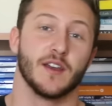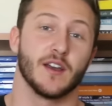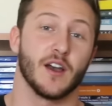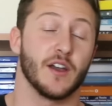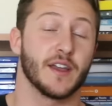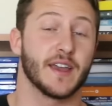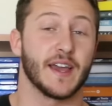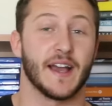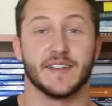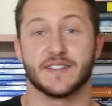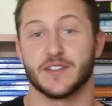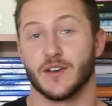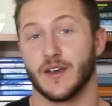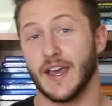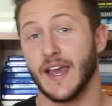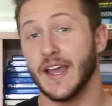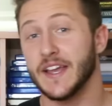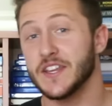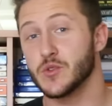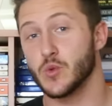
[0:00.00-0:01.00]
Okay, so
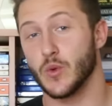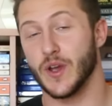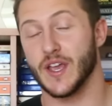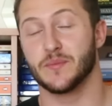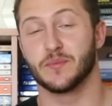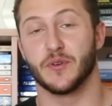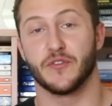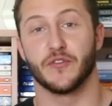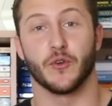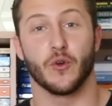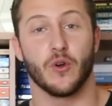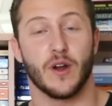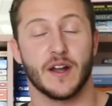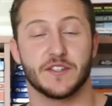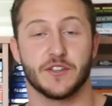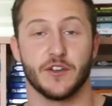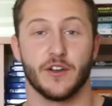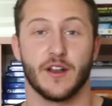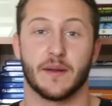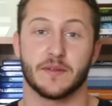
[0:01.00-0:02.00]
each week, before I
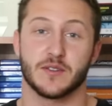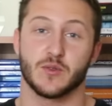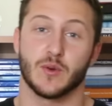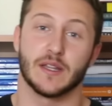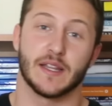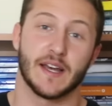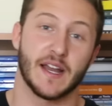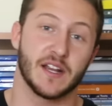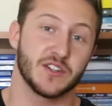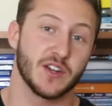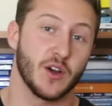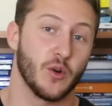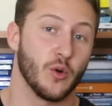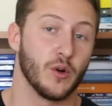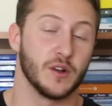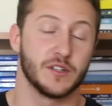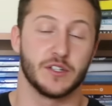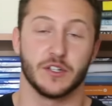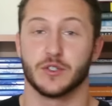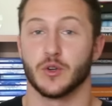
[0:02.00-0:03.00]
turn up to a lecture
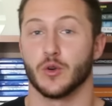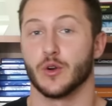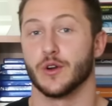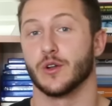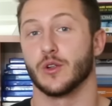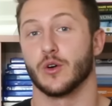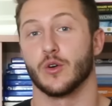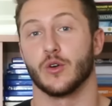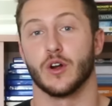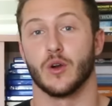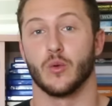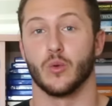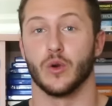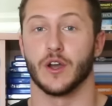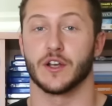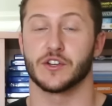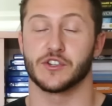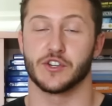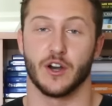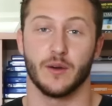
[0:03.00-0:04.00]
or a tutorial or a
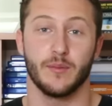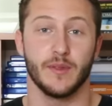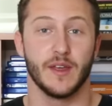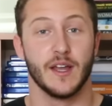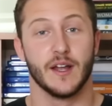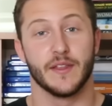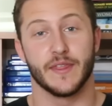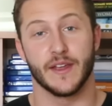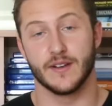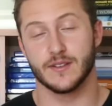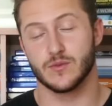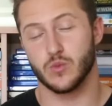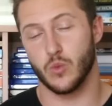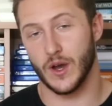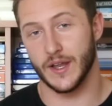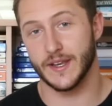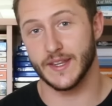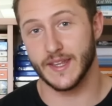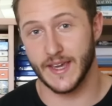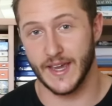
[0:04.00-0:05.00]
workshop, there is
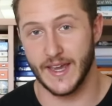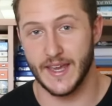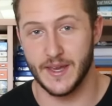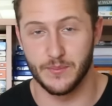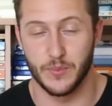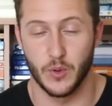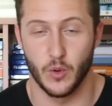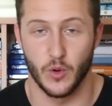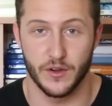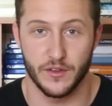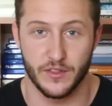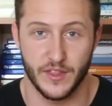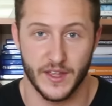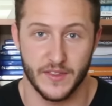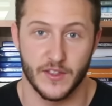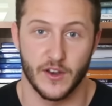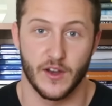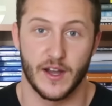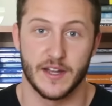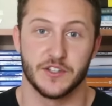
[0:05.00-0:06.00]
one key important thing
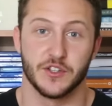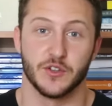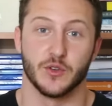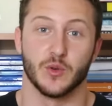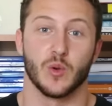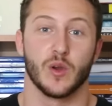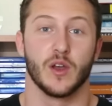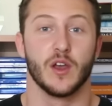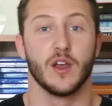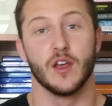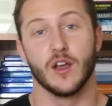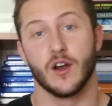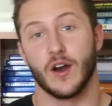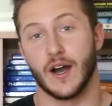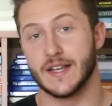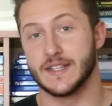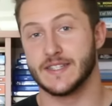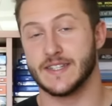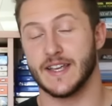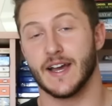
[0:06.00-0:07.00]
that I do.
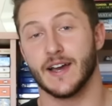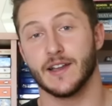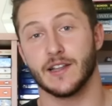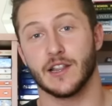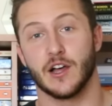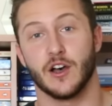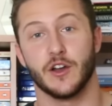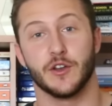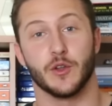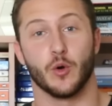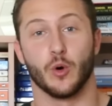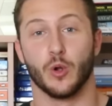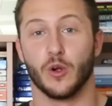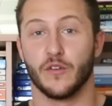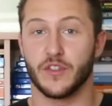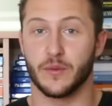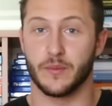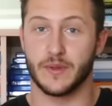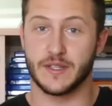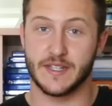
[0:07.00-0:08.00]
I download all
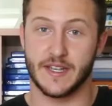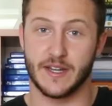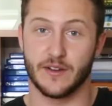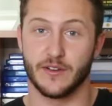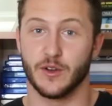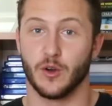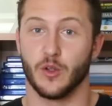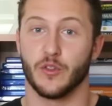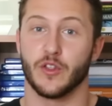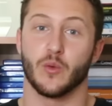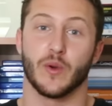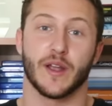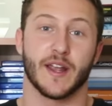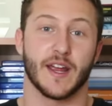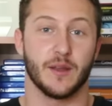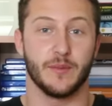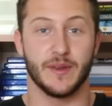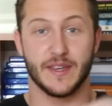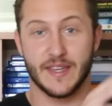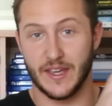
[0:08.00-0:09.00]
of the material that we're
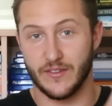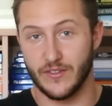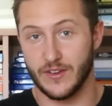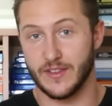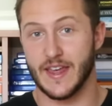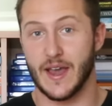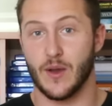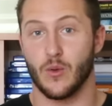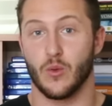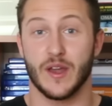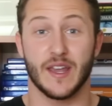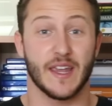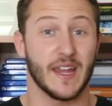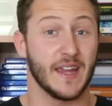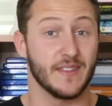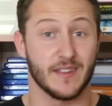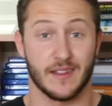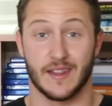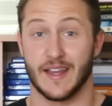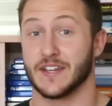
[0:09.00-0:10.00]
going to be given that week
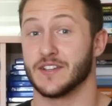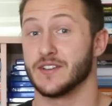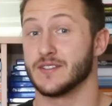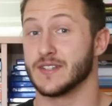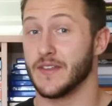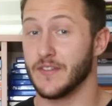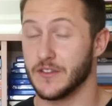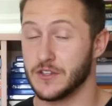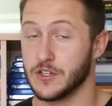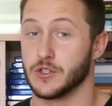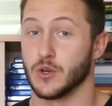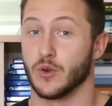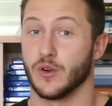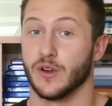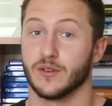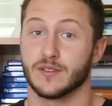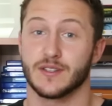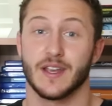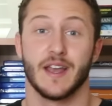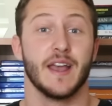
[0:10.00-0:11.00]
in the lectures and the
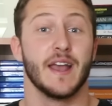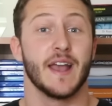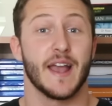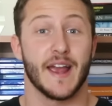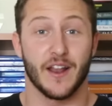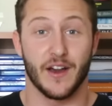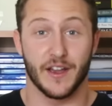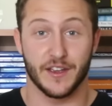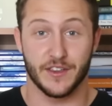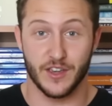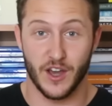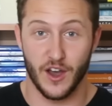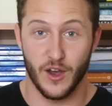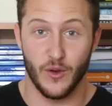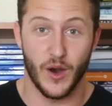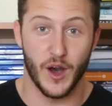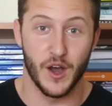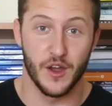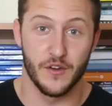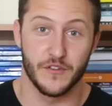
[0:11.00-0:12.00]
tutorials, and I
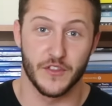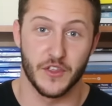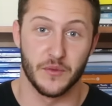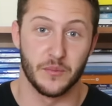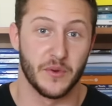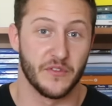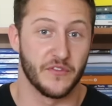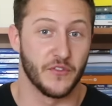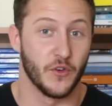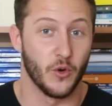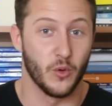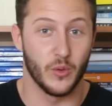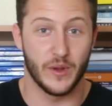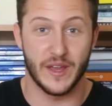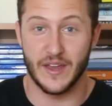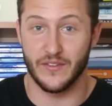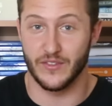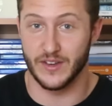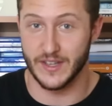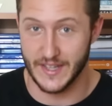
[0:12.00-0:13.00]
go over them before
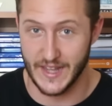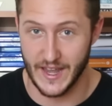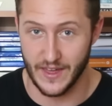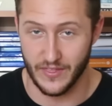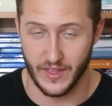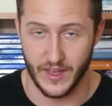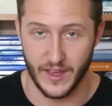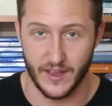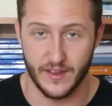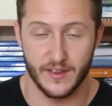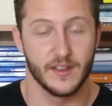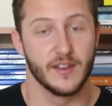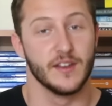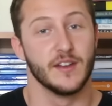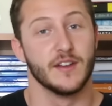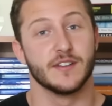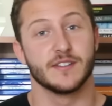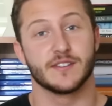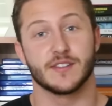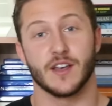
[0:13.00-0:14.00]
we even get there.
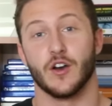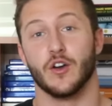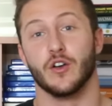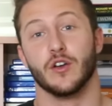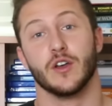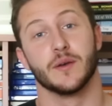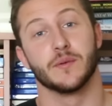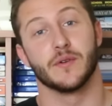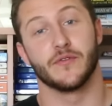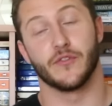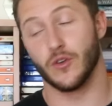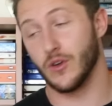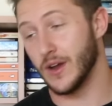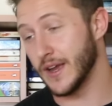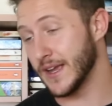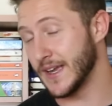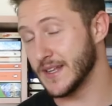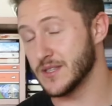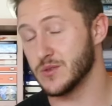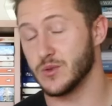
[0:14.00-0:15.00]
So, before I
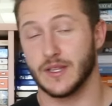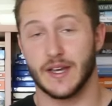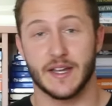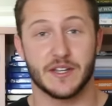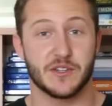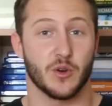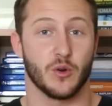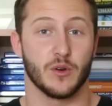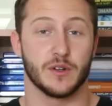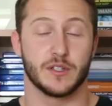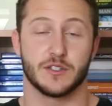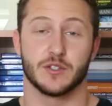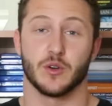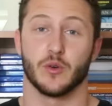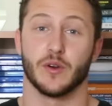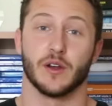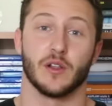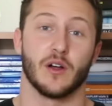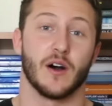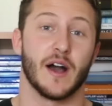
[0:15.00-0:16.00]
get to a lecture or a
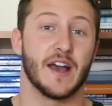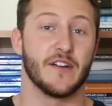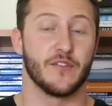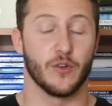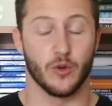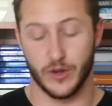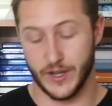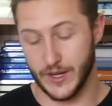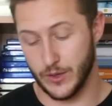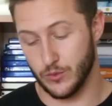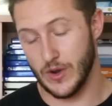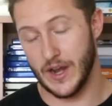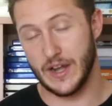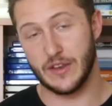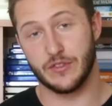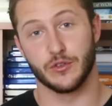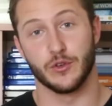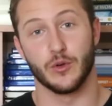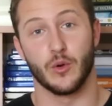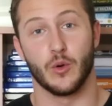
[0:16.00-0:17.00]
tutorial, I have already read
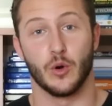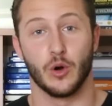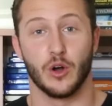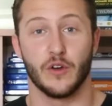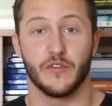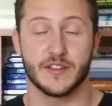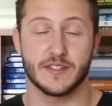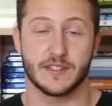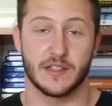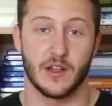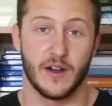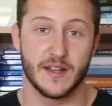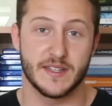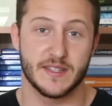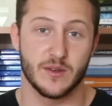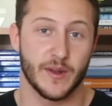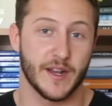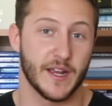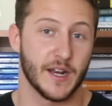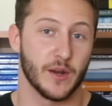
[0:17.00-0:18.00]
through all the slides
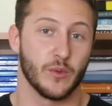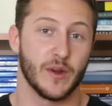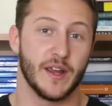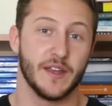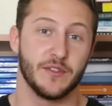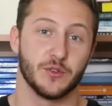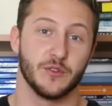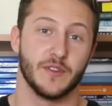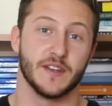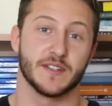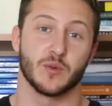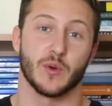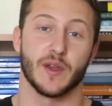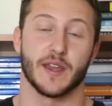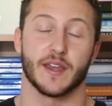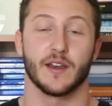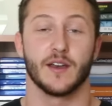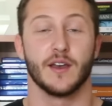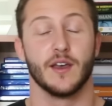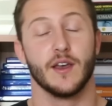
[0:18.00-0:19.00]
that we're going to read through this
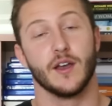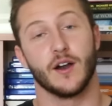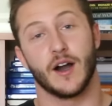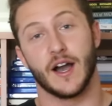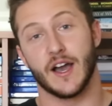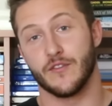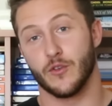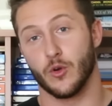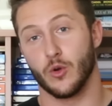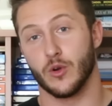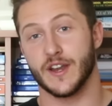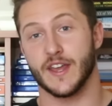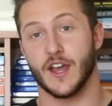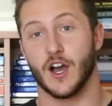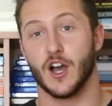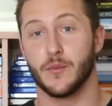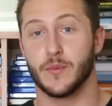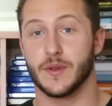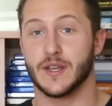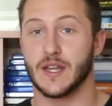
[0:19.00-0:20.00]
week. I have already
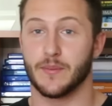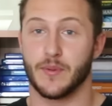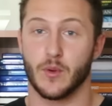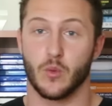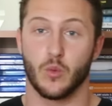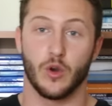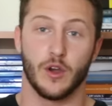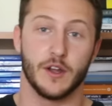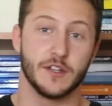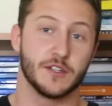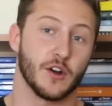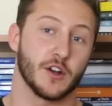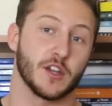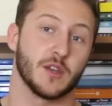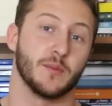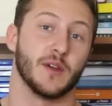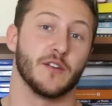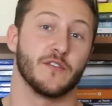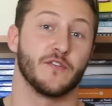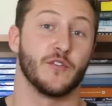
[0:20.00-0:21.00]
opened up a Word
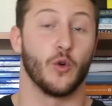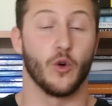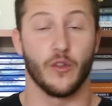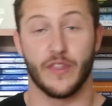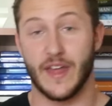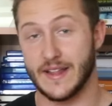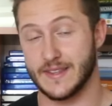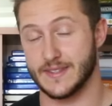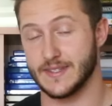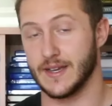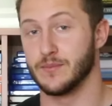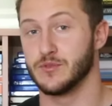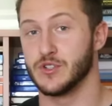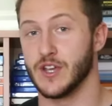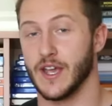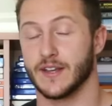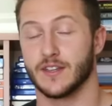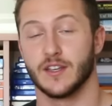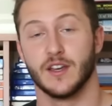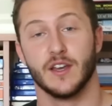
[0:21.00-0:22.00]
document for that
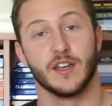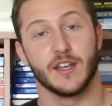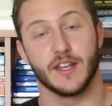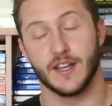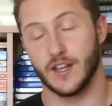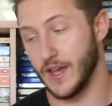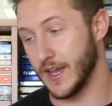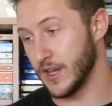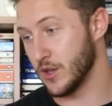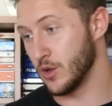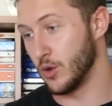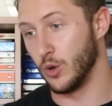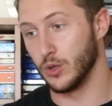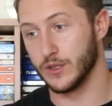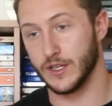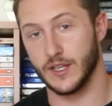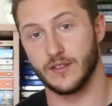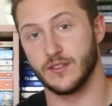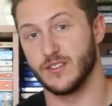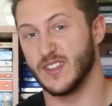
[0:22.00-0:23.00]
subject, and called
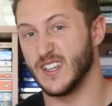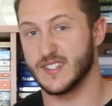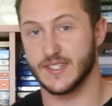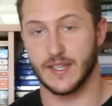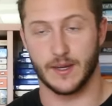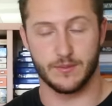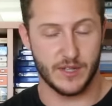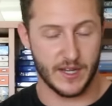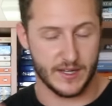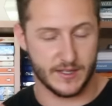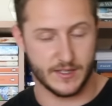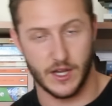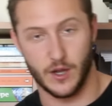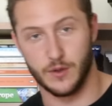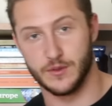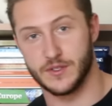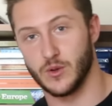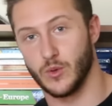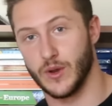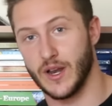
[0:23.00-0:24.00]
it this subject's
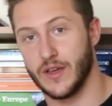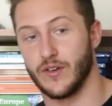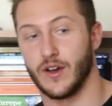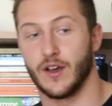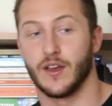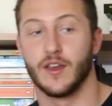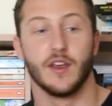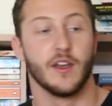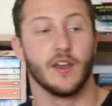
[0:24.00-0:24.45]
notes or whatever.